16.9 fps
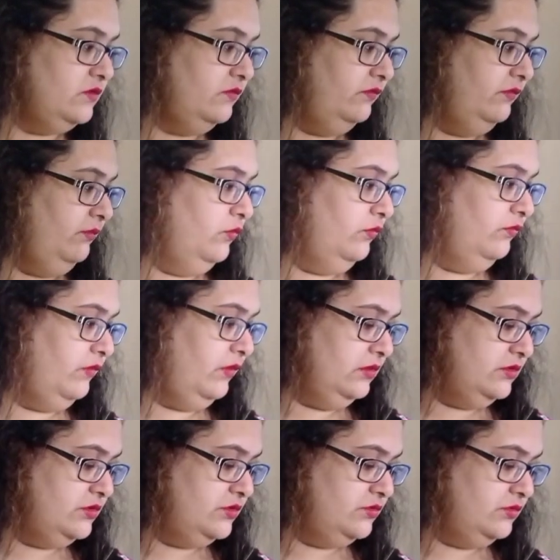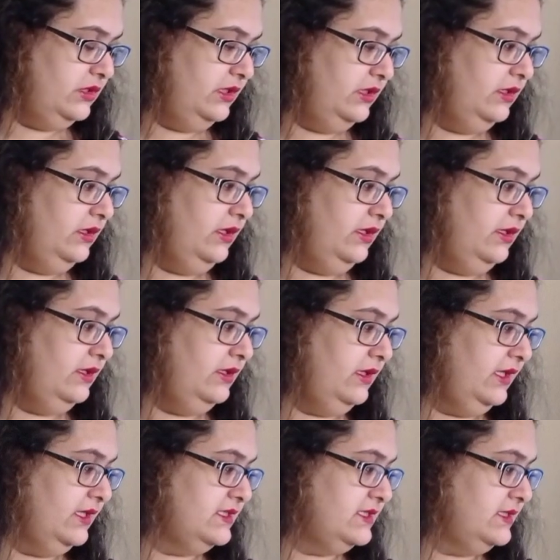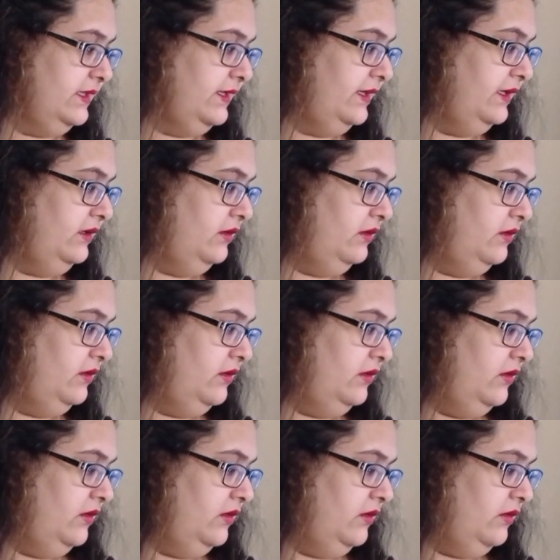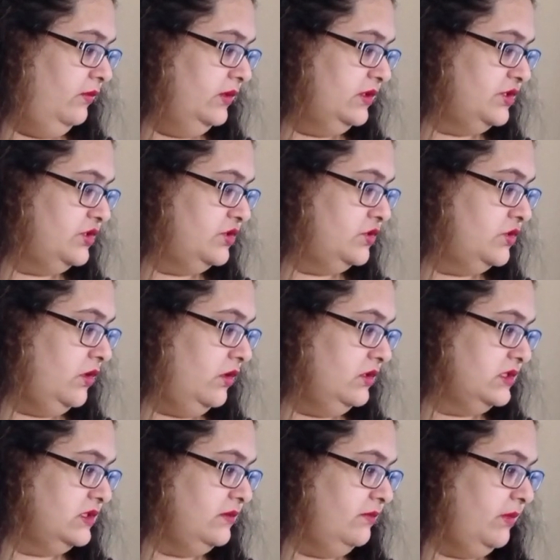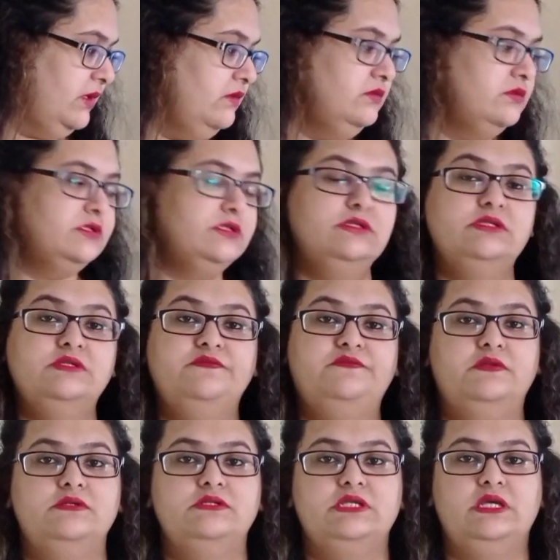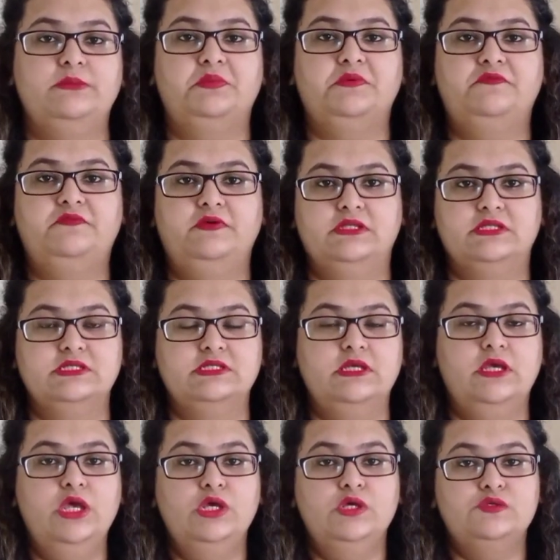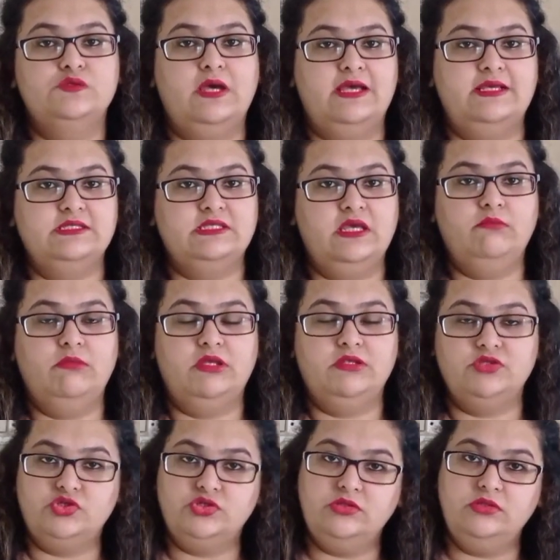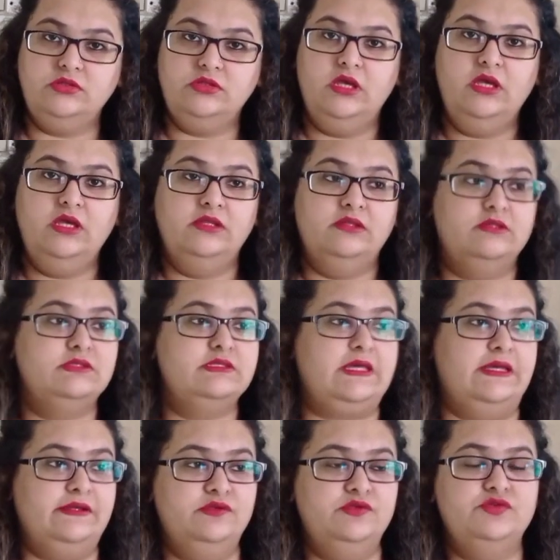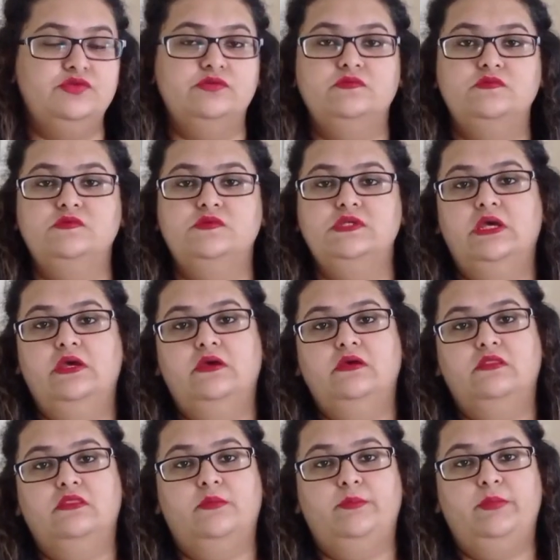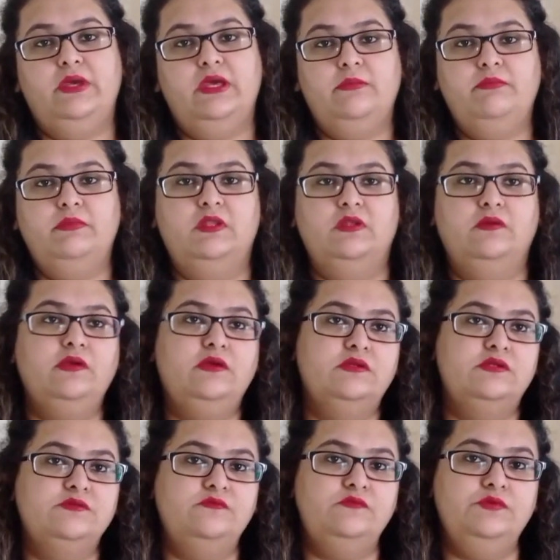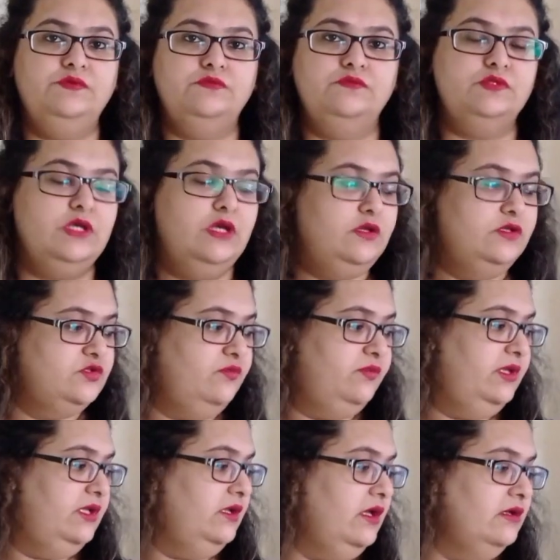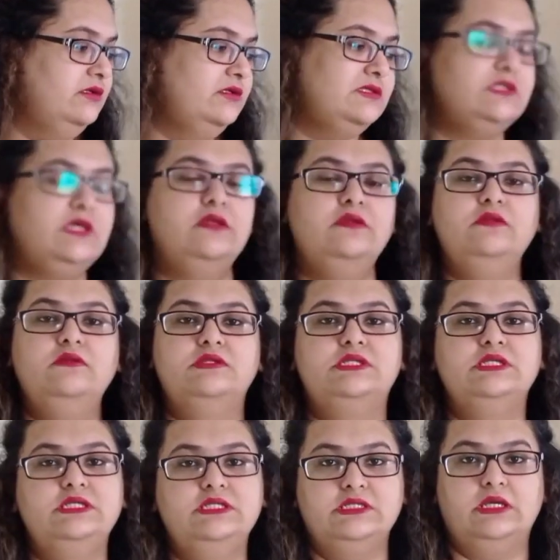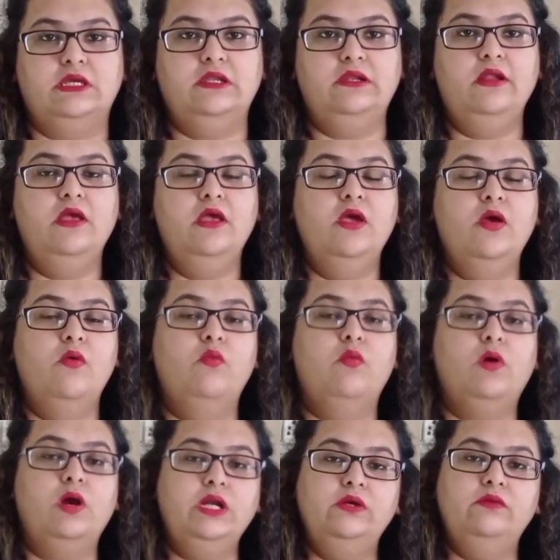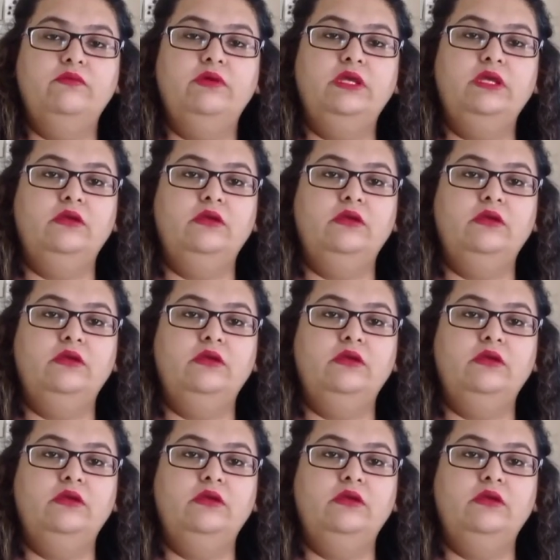So we move on to the next slide, which talks about different type of hits. So as I mentioned, the sanctions, the PEP, the negative news. So we'll understand in detail what do